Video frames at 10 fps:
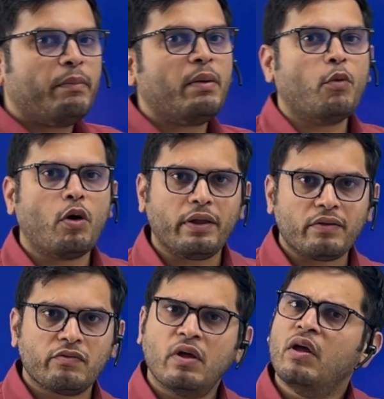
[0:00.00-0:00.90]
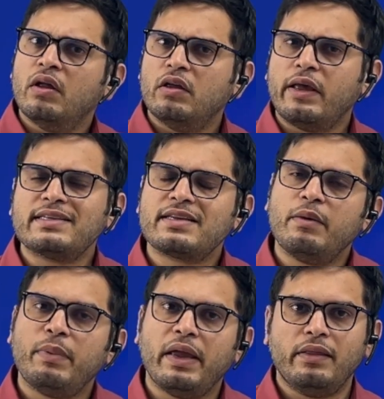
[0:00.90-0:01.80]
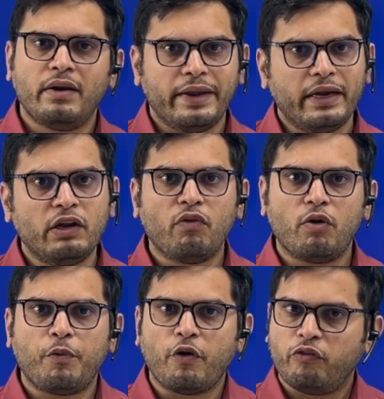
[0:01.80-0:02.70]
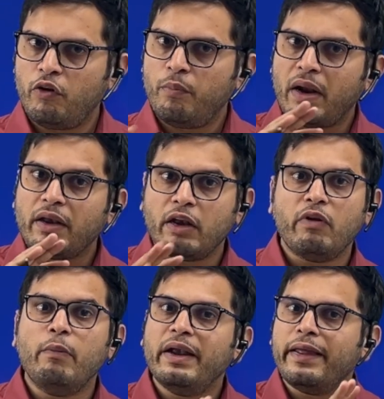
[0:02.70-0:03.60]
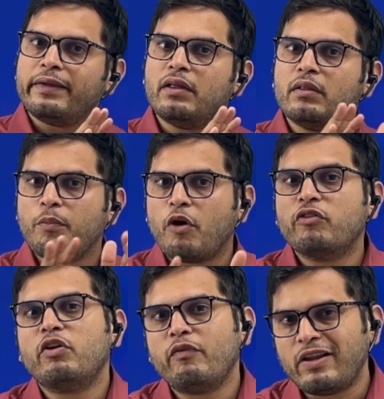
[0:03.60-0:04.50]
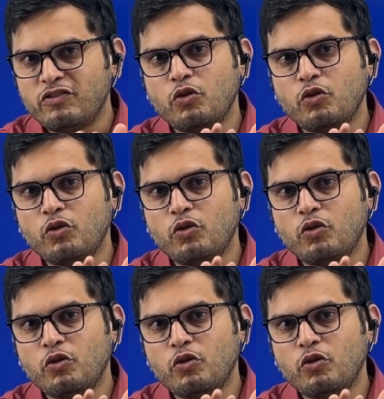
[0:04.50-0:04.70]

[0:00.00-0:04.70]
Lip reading: by mod x? X can be either negative or positive, but it will be taking the positive values,